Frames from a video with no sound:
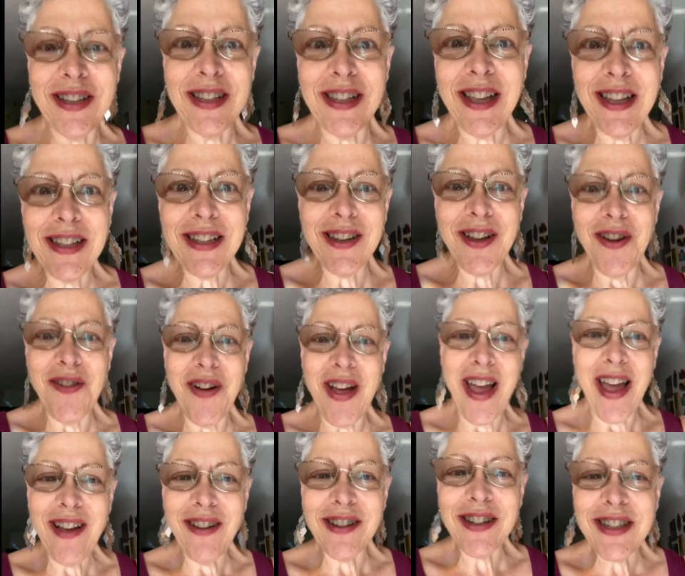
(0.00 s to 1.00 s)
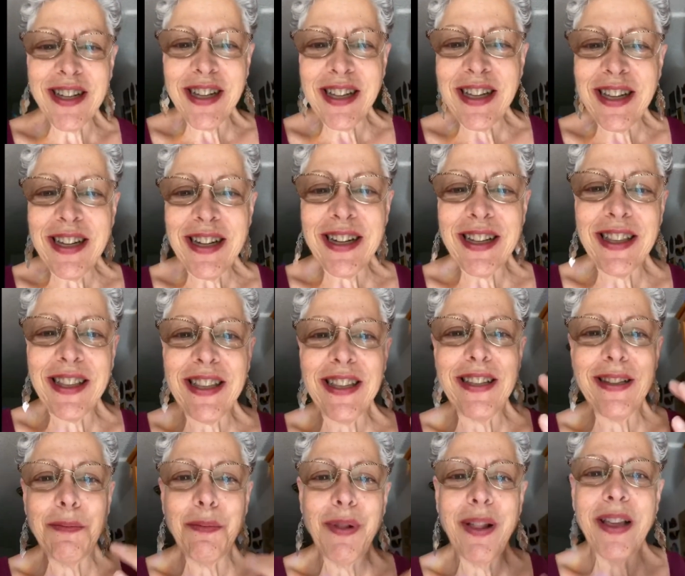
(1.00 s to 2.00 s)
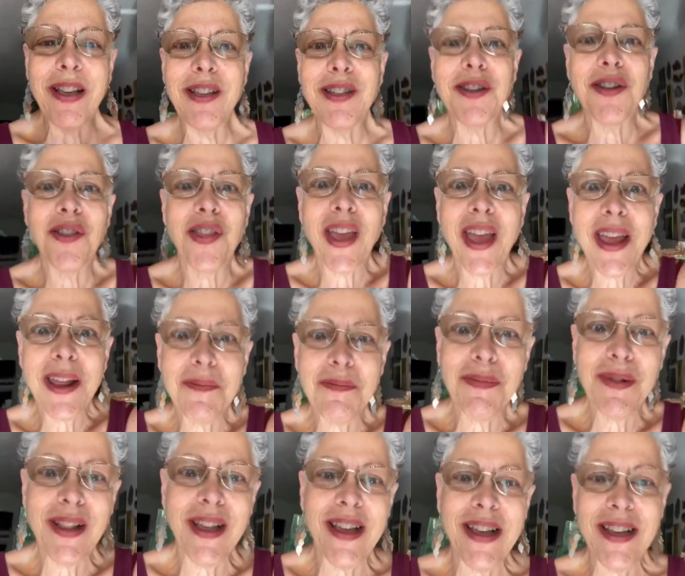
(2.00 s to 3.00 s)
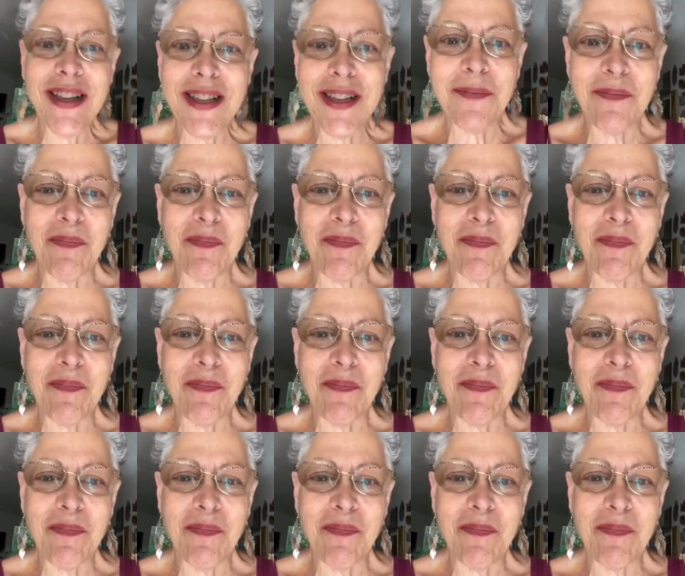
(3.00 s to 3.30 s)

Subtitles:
Let's go out to eat at this place or that place.